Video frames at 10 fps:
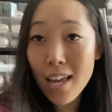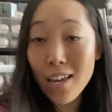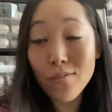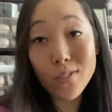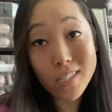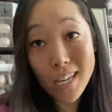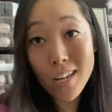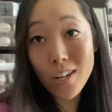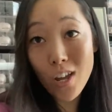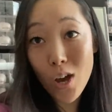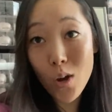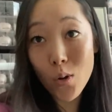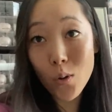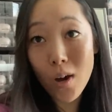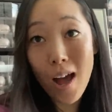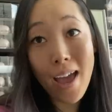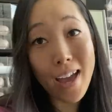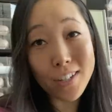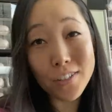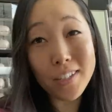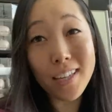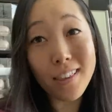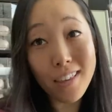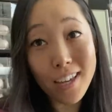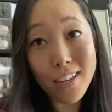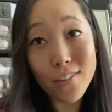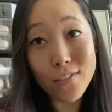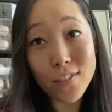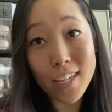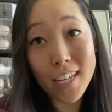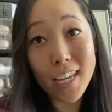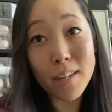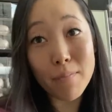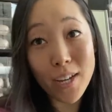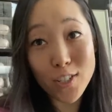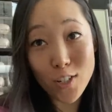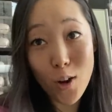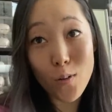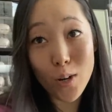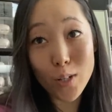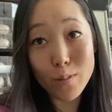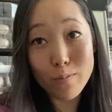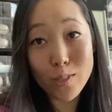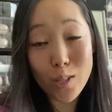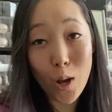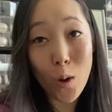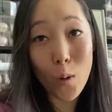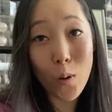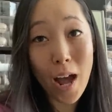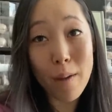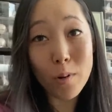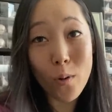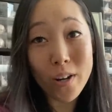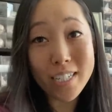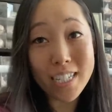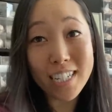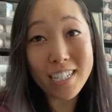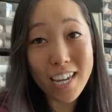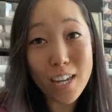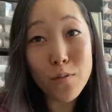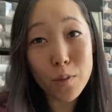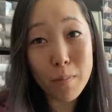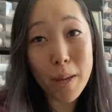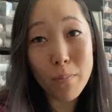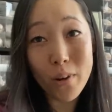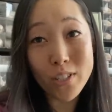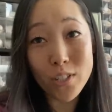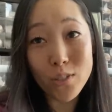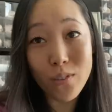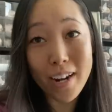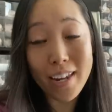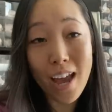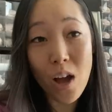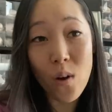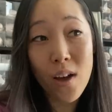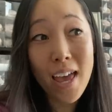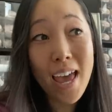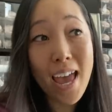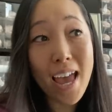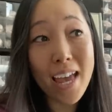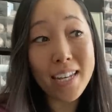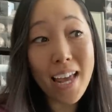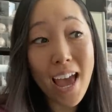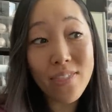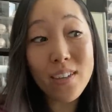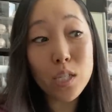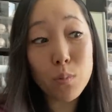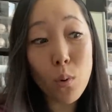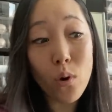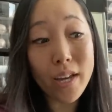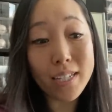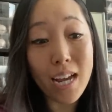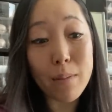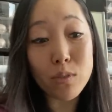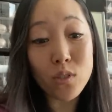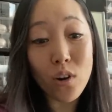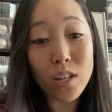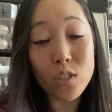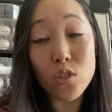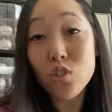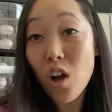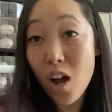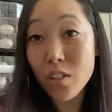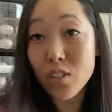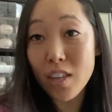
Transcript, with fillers: If you didn't know, I actually live in my showroom. So I'm quarantined in with my pointies right now. And at this point, I'm starting to talk to